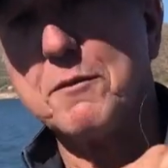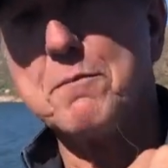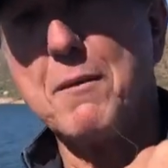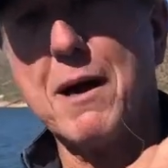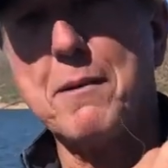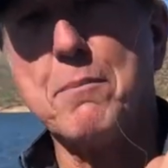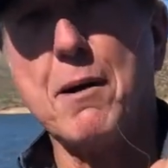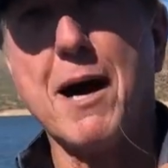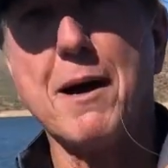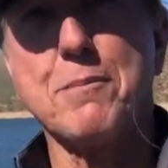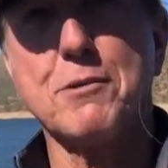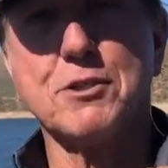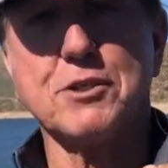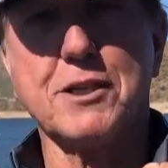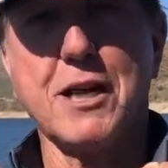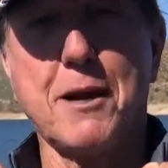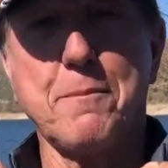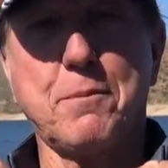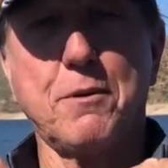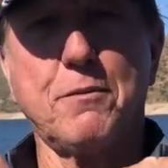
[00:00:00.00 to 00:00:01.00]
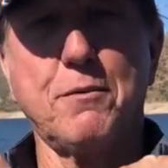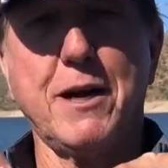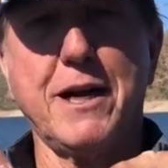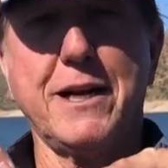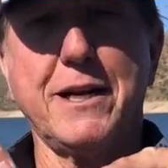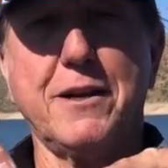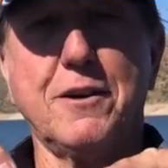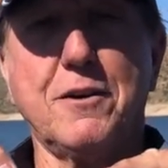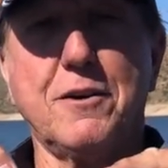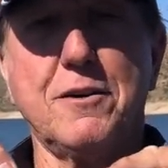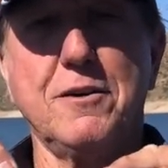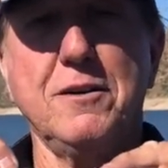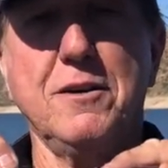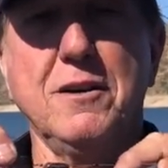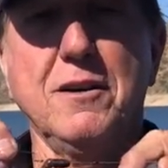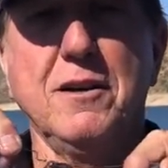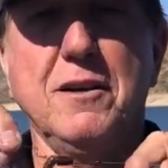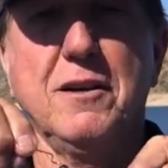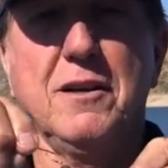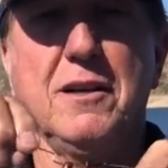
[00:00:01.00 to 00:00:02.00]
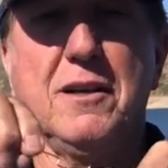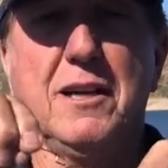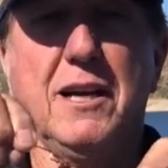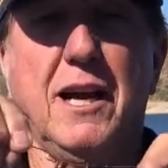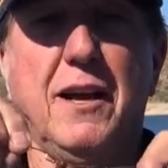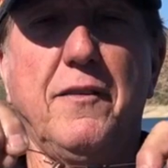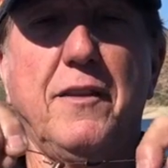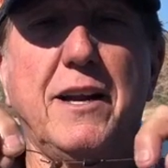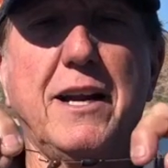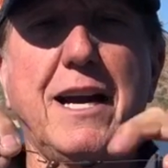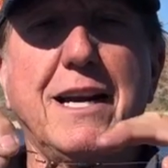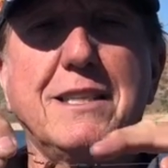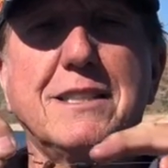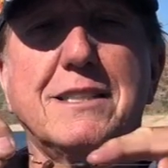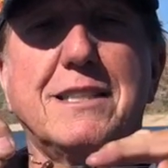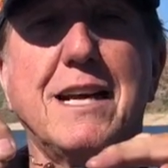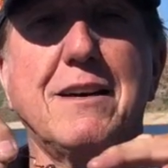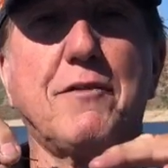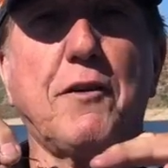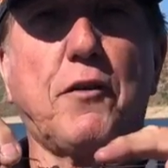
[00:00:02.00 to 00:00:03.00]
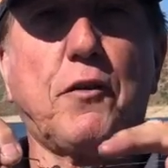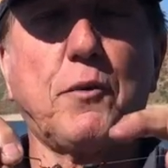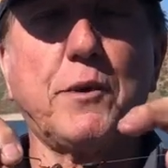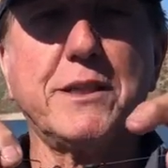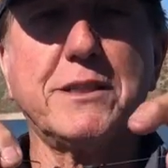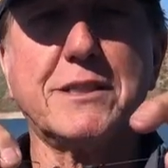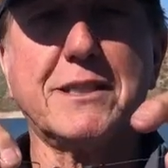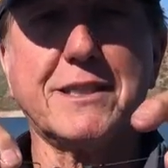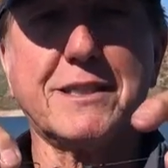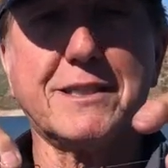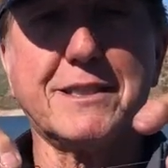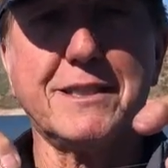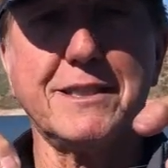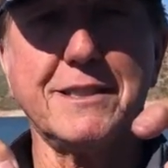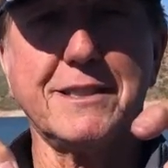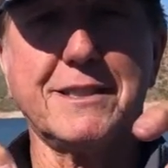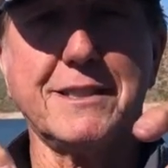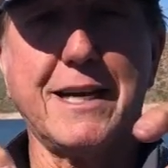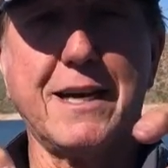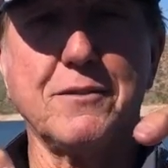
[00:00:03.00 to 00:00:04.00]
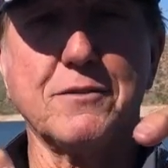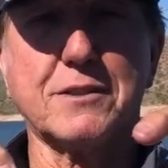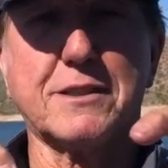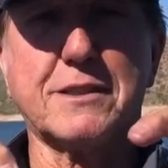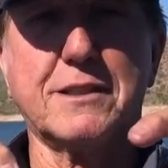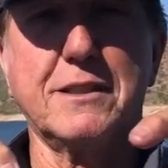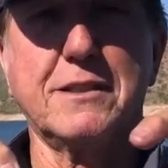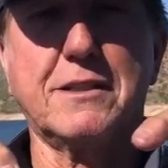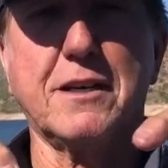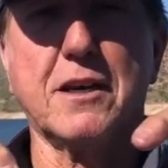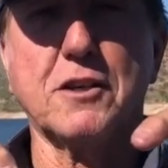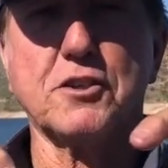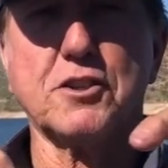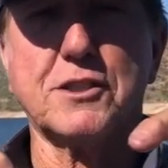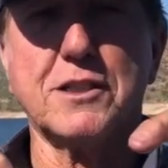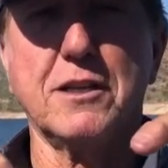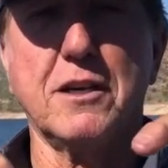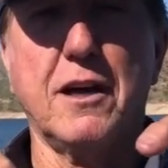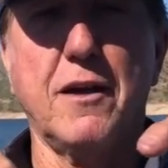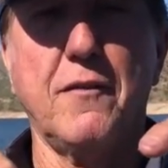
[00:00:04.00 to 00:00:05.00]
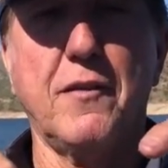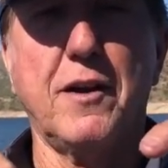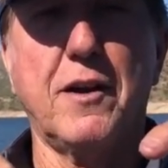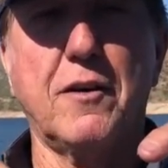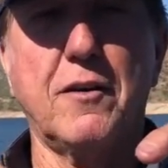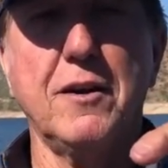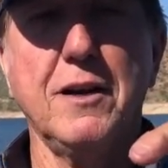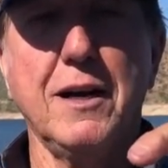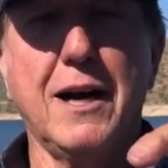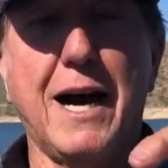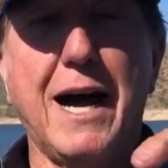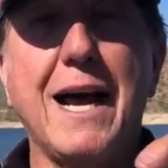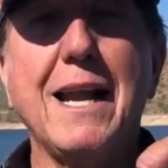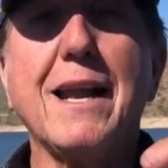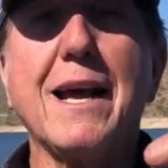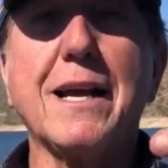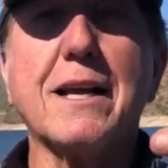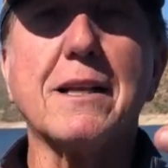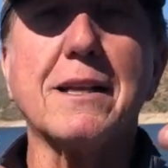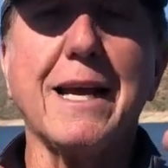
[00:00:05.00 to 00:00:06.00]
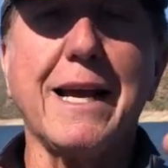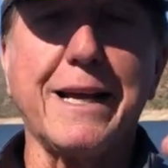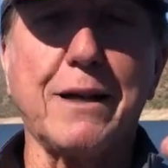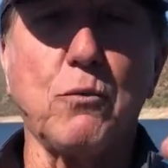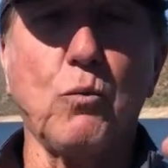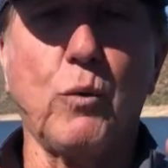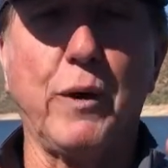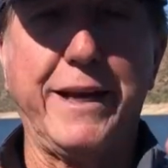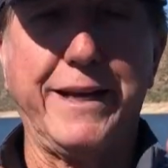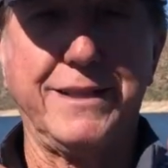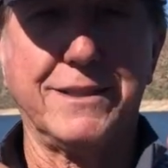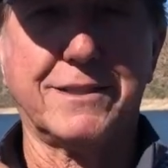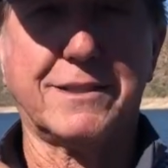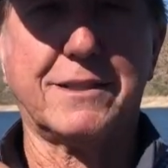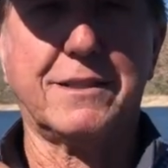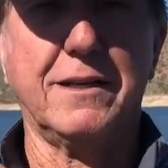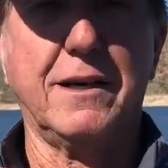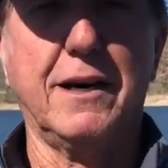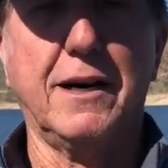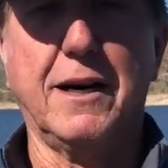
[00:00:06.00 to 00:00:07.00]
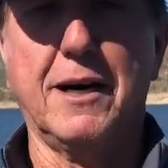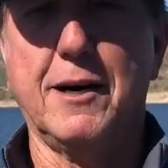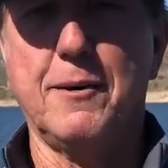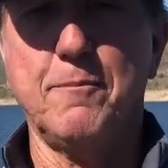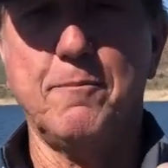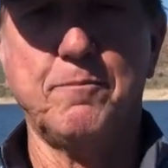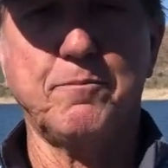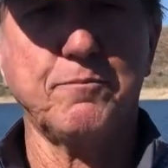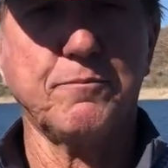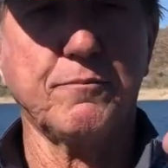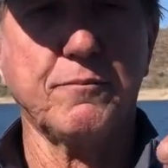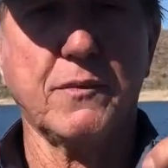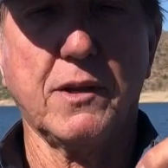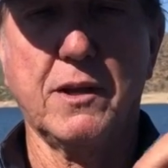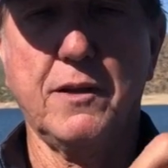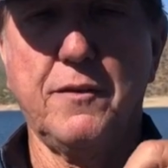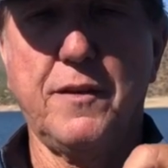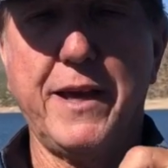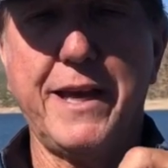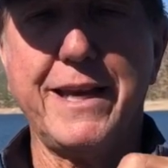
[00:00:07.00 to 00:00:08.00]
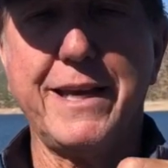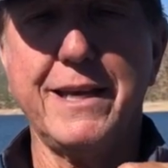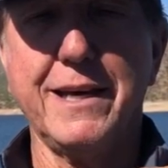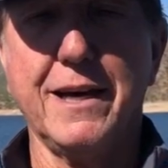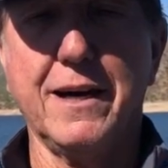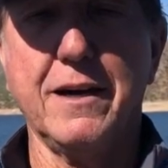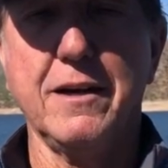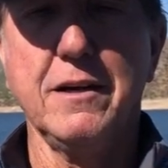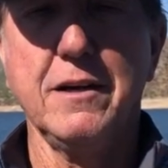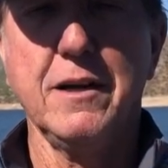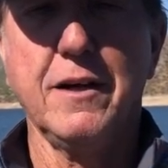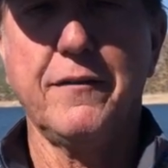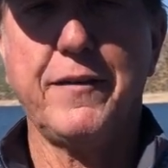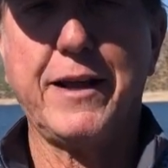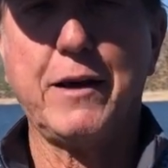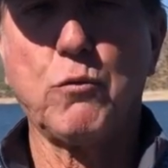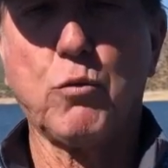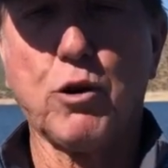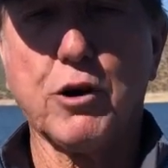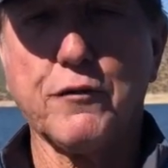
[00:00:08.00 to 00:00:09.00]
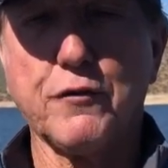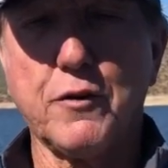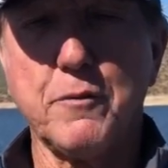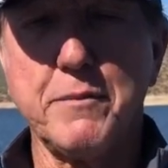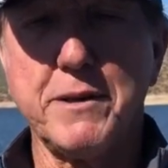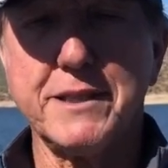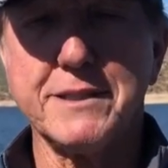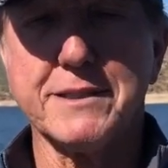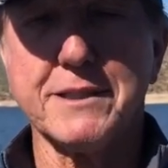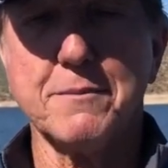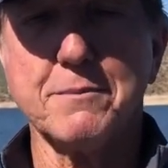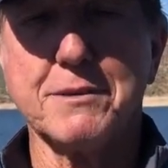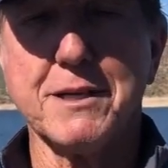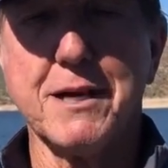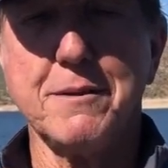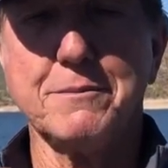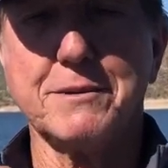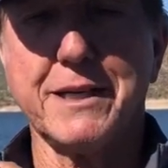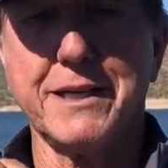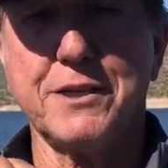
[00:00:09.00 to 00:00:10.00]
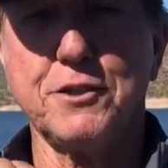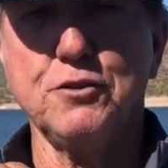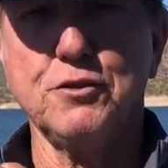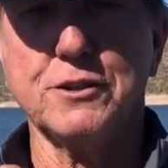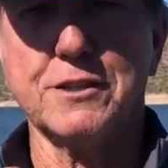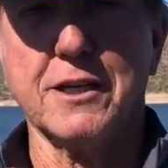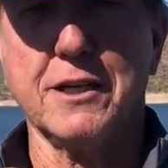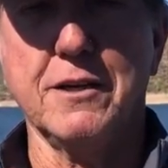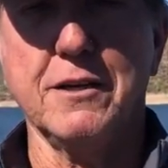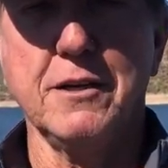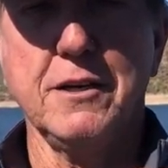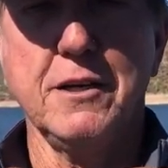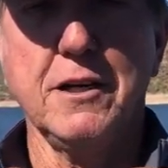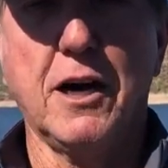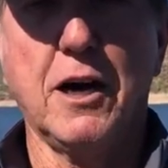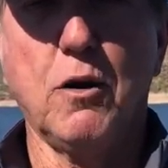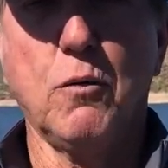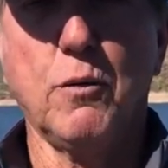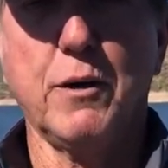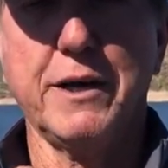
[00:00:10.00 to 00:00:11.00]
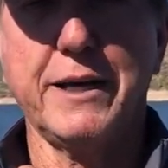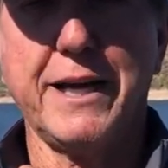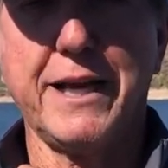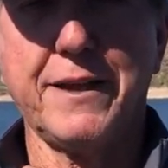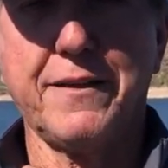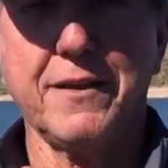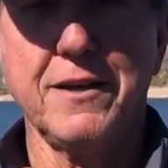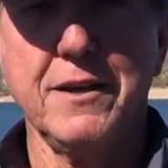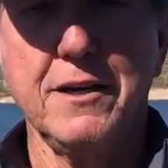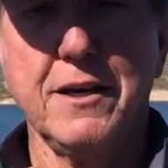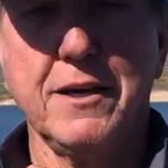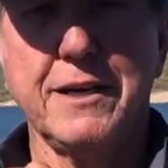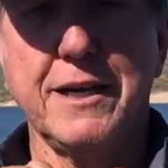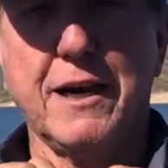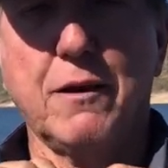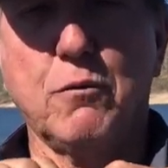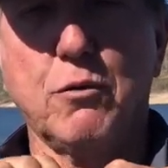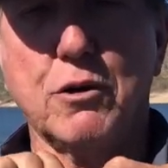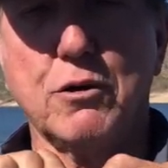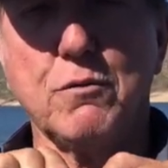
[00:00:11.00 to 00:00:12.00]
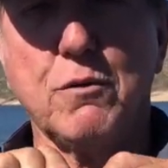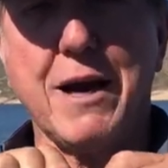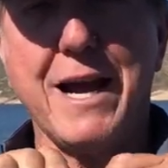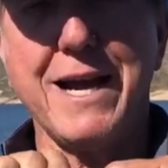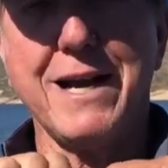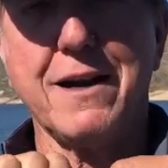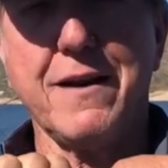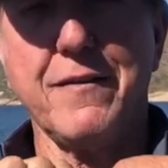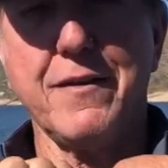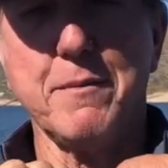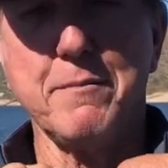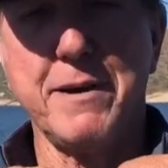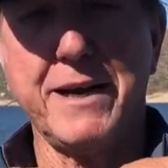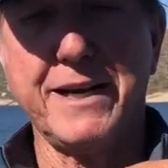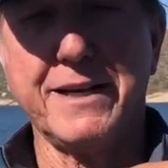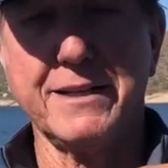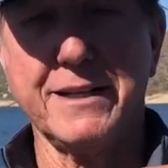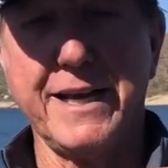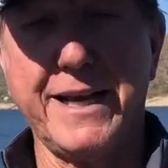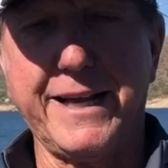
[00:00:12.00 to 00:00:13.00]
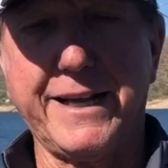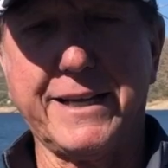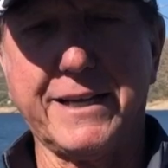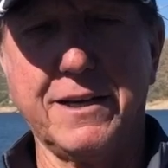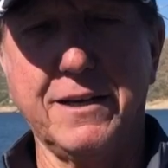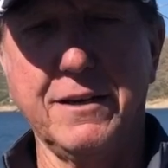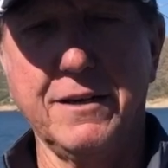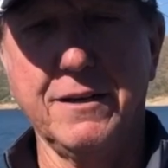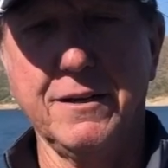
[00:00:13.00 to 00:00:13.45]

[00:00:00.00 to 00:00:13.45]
my bobber stopper right here. And then I just have a 3/16 ounce tungsten on there. I like lightweights. They work for me. Sometimes I use a 1/8. Now we're right on the main lake,